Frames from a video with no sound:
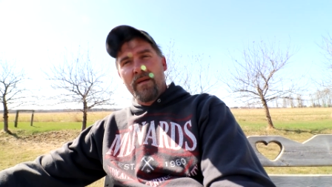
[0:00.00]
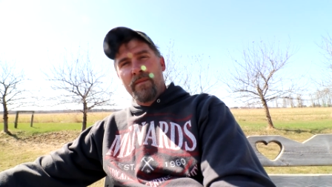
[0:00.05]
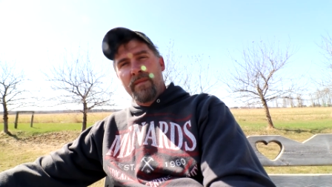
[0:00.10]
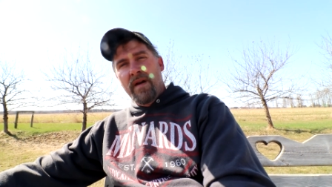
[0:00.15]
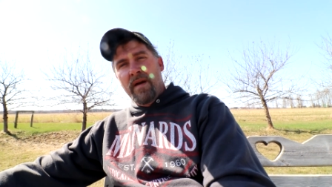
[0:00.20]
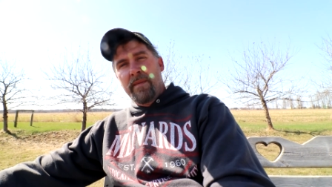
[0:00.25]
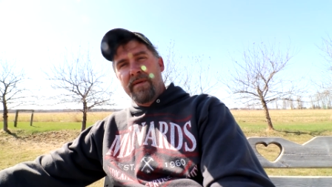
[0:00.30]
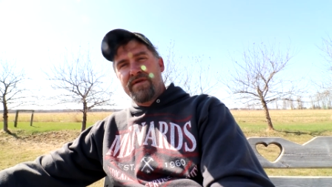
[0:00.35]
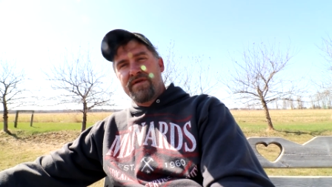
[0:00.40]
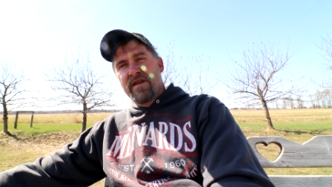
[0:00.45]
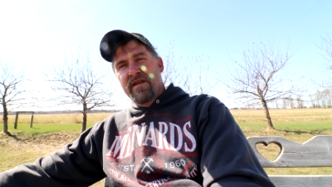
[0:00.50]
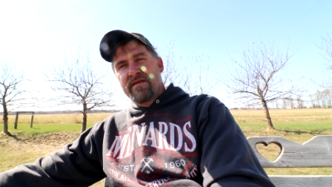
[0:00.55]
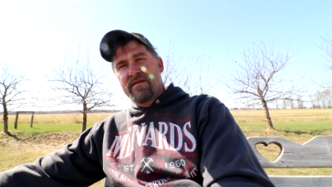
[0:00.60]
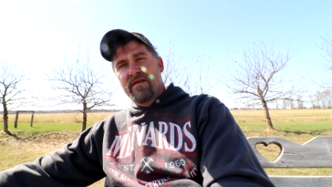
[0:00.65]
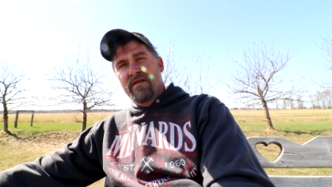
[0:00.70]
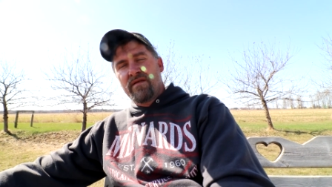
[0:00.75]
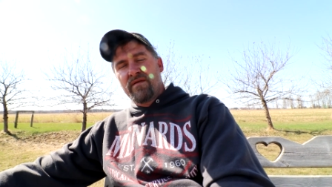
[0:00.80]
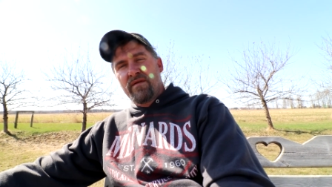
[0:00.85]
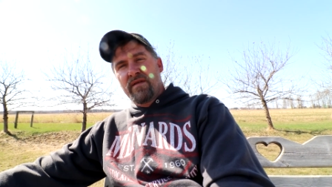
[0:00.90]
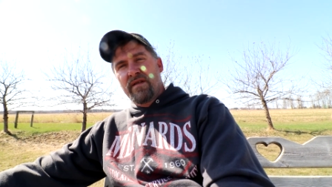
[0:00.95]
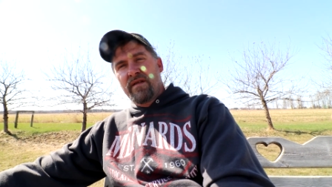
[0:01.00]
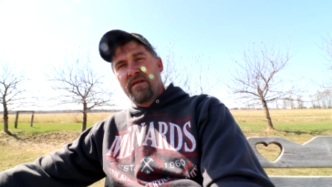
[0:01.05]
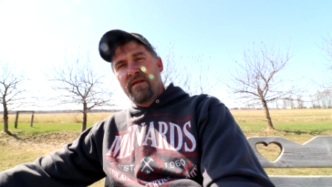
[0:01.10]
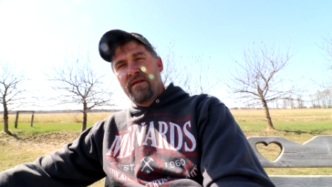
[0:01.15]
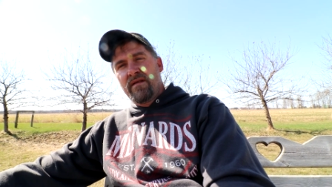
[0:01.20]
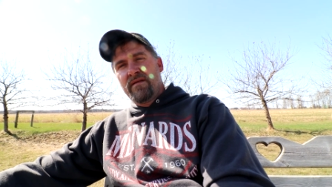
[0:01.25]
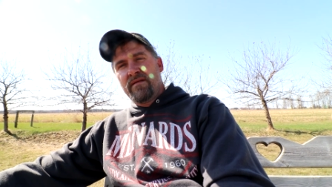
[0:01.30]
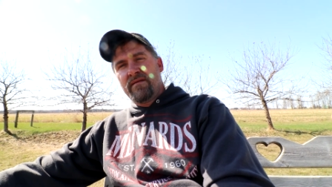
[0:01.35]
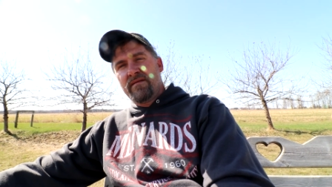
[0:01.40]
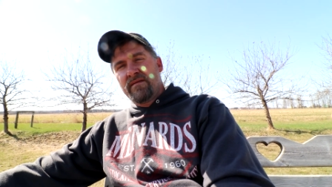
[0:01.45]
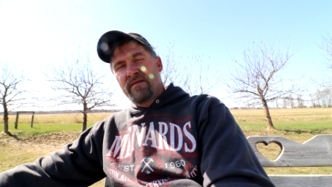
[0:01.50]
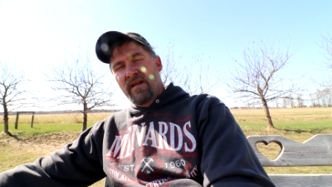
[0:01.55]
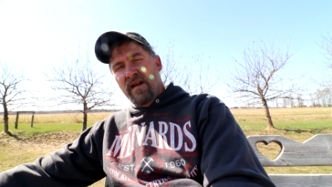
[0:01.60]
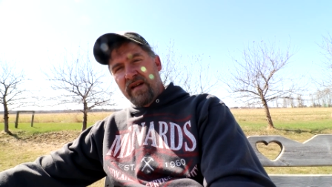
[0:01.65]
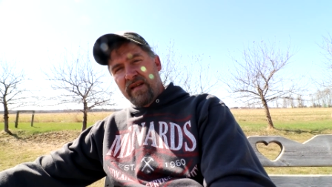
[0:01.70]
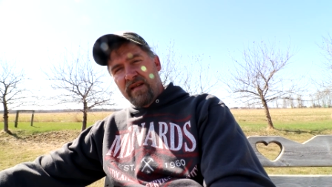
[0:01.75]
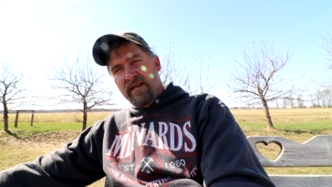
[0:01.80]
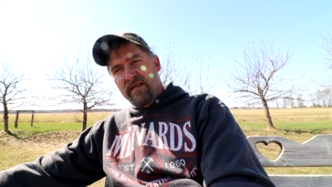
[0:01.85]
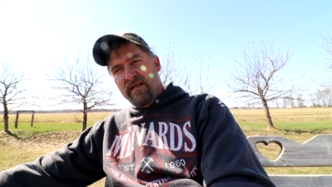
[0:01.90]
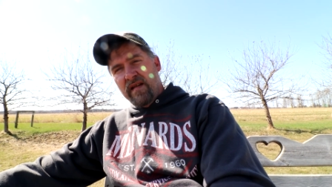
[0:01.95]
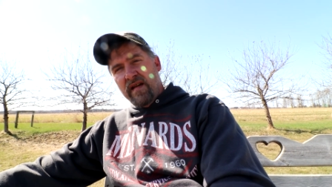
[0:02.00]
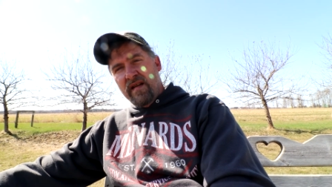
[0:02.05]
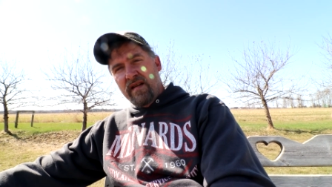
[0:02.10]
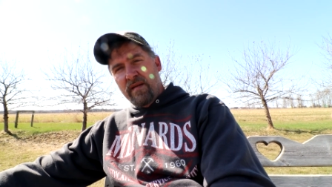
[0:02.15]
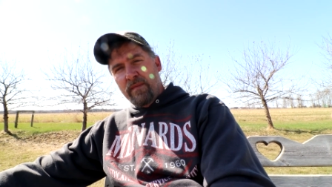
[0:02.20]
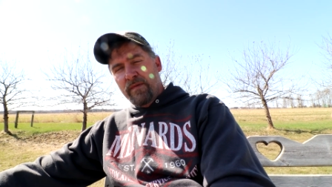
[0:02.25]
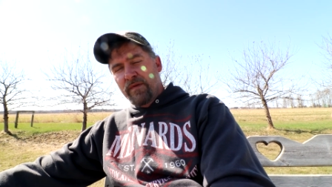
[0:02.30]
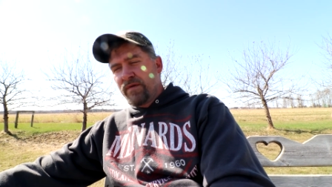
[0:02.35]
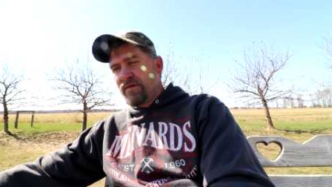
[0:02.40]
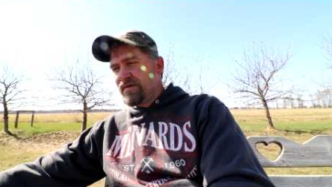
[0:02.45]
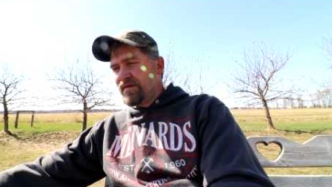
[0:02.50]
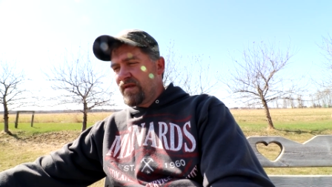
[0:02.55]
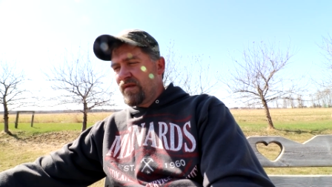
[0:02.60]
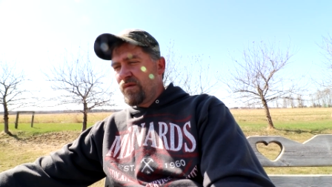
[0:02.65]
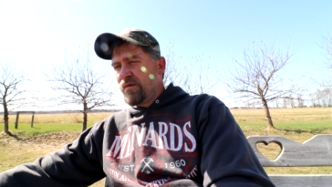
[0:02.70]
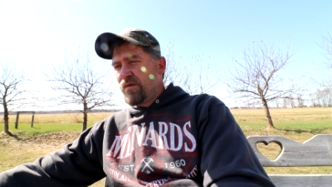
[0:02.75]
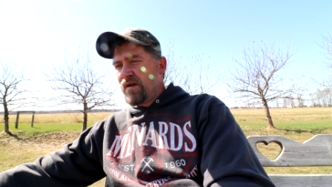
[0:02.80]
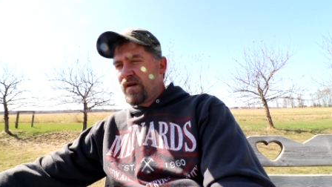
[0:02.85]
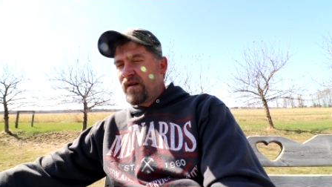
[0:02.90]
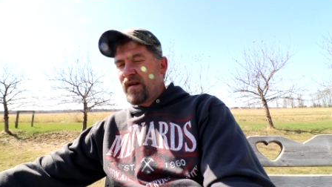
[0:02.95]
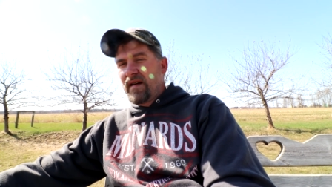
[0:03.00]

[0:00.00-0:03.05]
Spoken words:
Baby chicks are doing good. I did end up losing one.